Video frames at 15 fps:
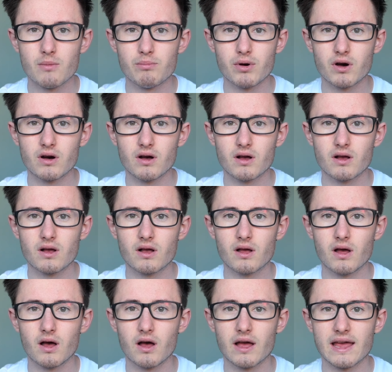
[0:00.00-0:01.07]
But
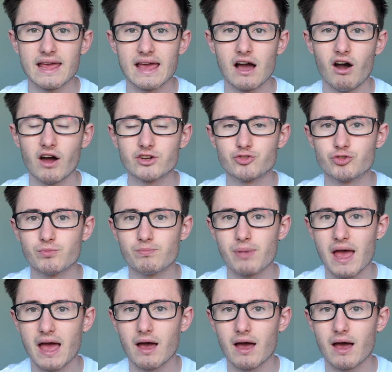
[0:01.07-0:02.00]
a hydrogen